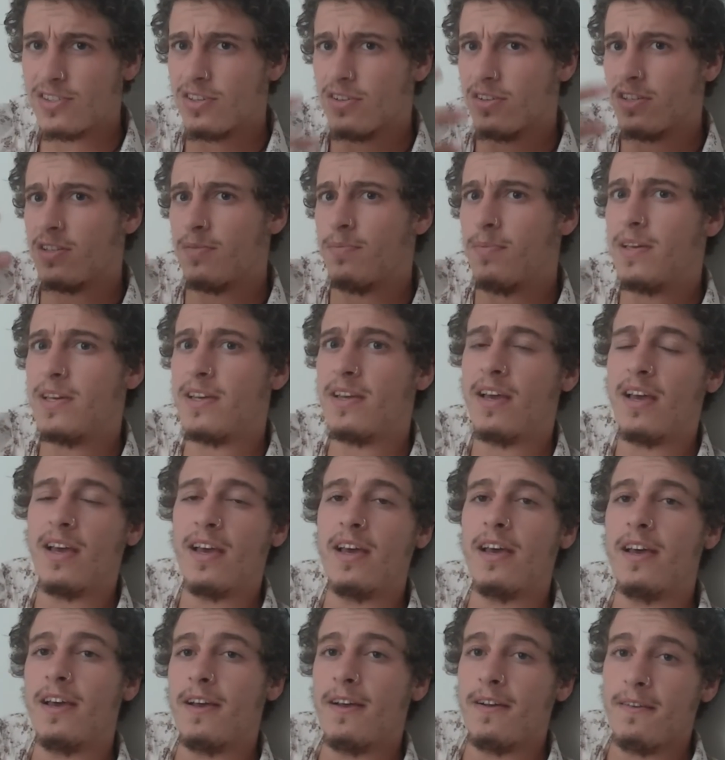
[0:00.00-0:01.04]
So to me,
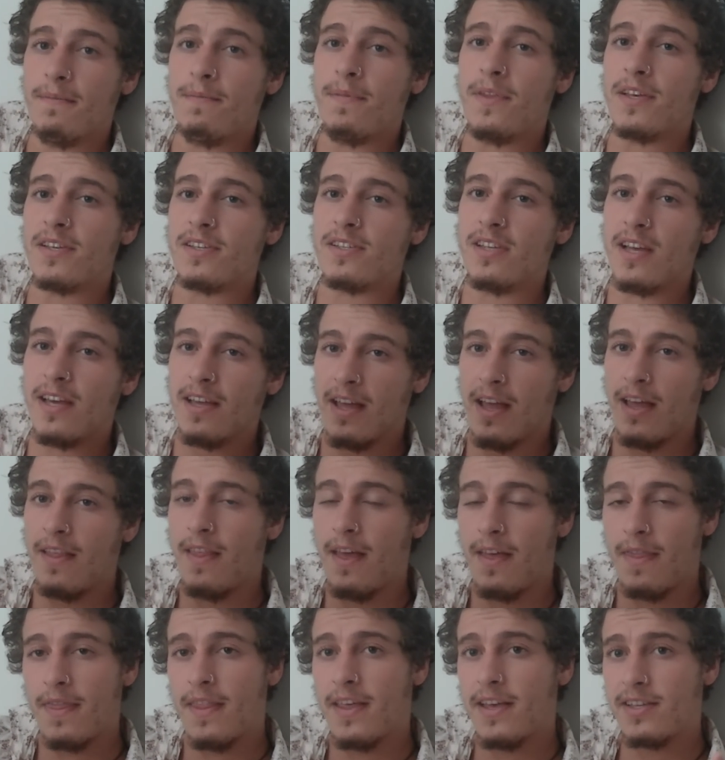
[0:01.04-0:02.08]
this
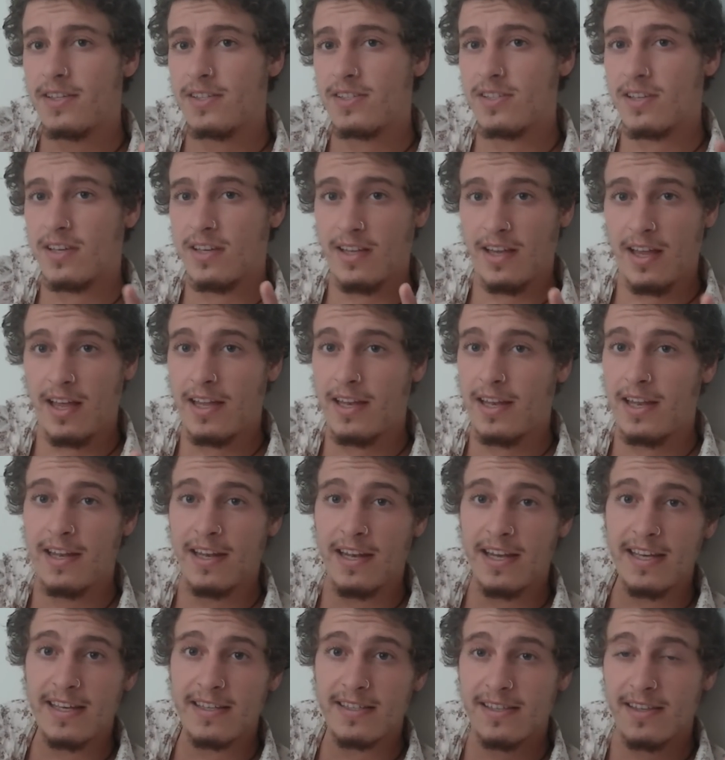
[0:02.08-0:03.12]
and this, at
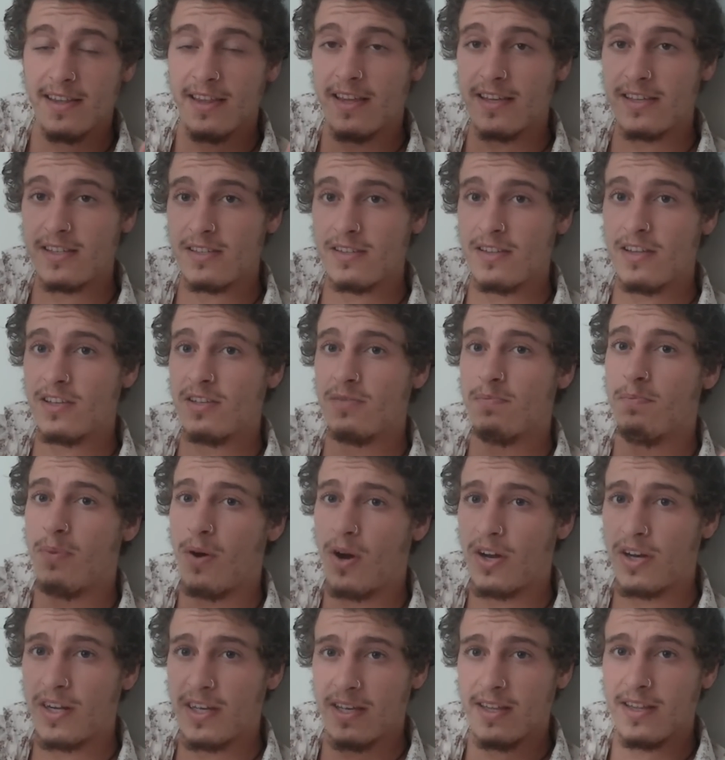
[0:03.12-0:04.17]
least this
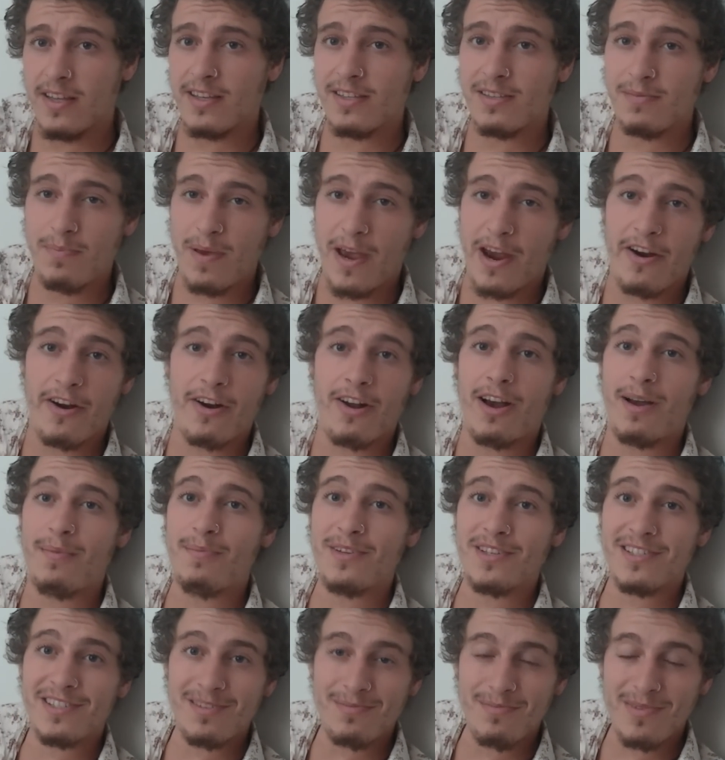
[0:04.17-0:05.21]
body, this paradigm,
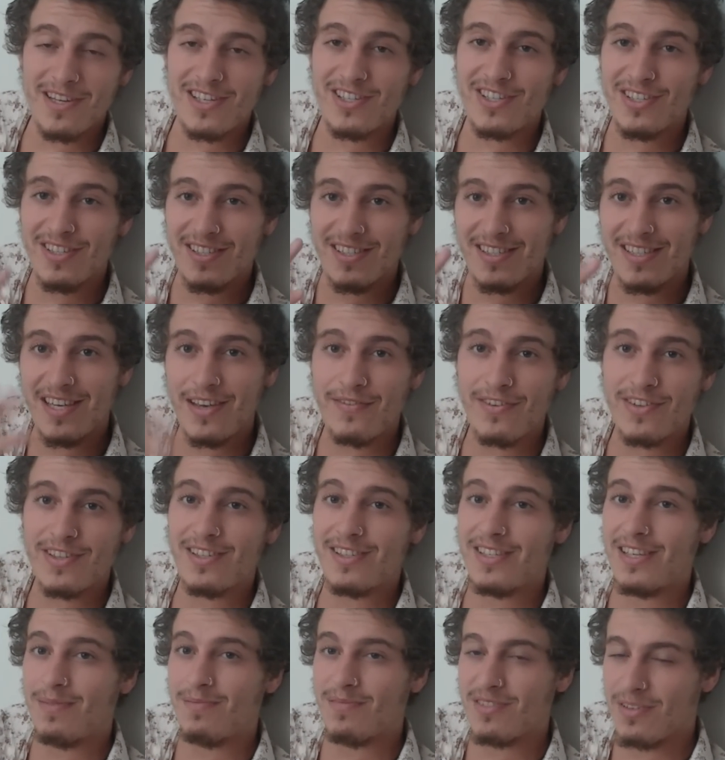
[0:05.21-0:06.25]
this dimension, 7
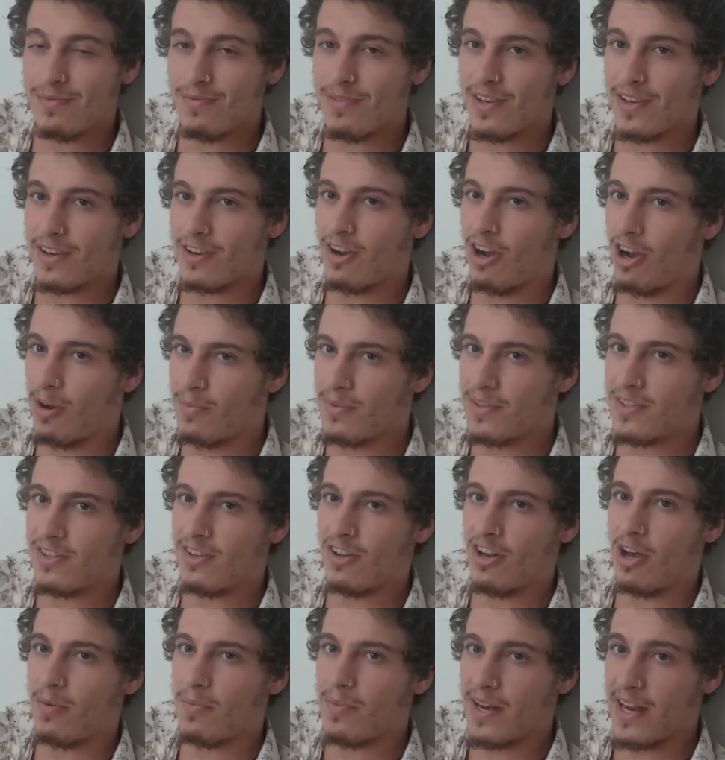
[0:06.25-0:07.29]
seems to be a common
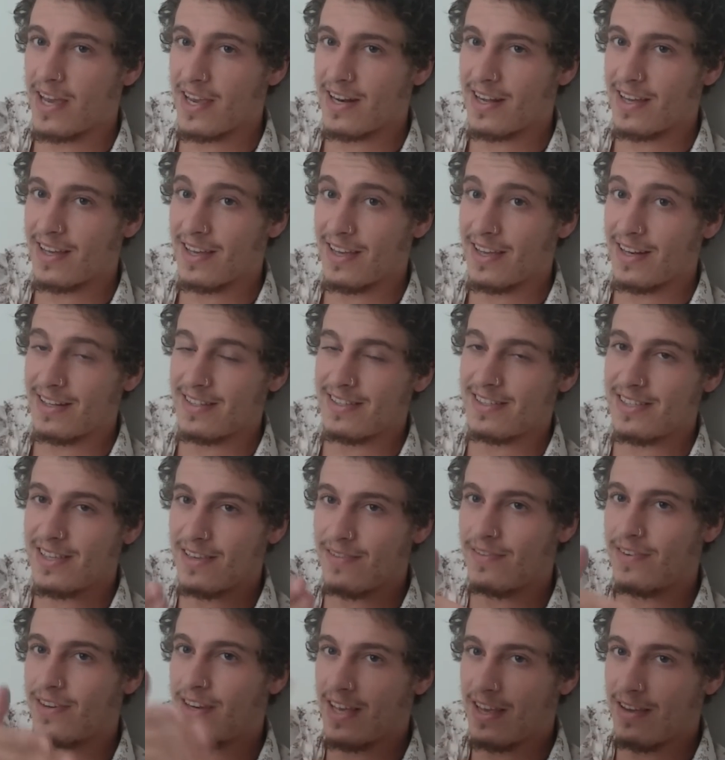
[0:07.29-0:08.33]
denominator, and
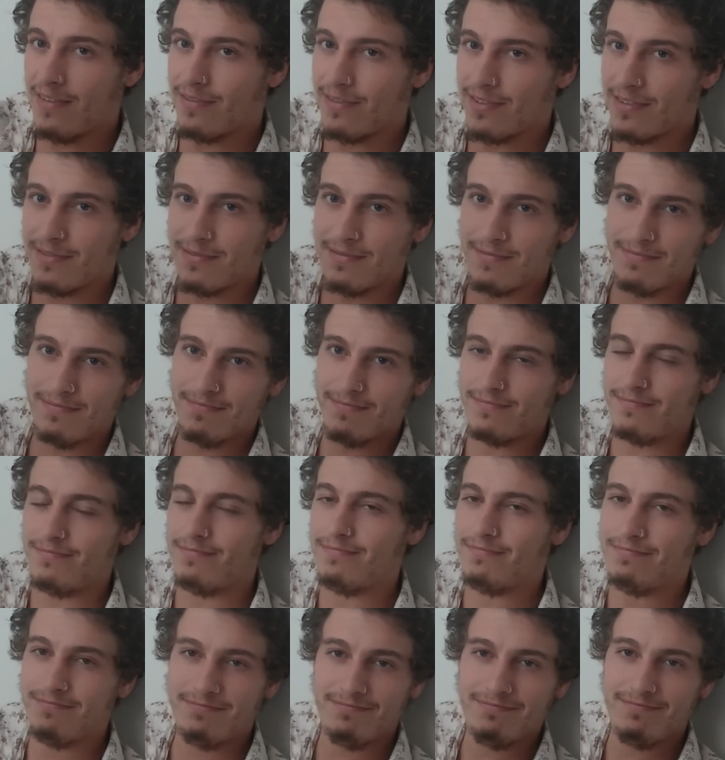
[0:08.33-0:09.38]
7 heaven.
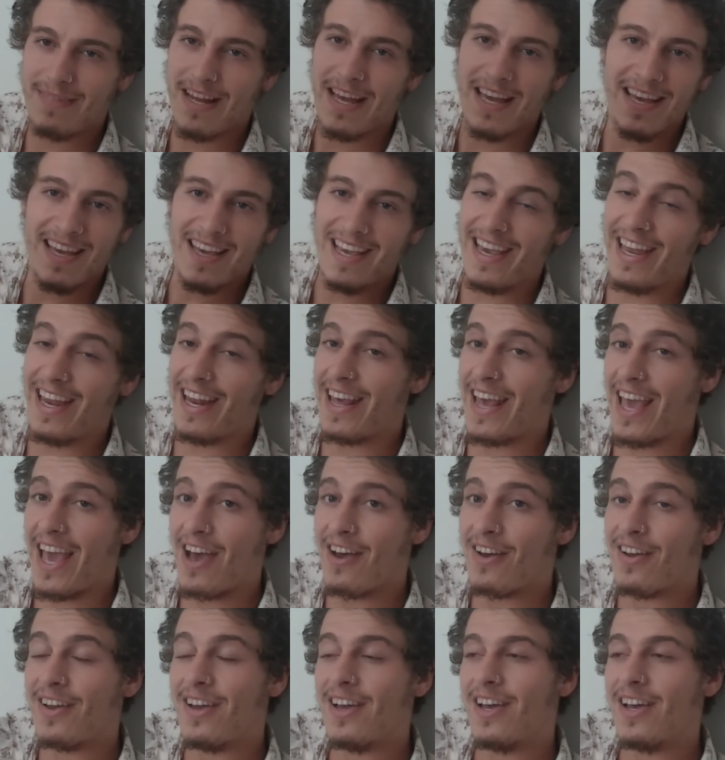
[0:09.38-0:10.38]
Anyhow,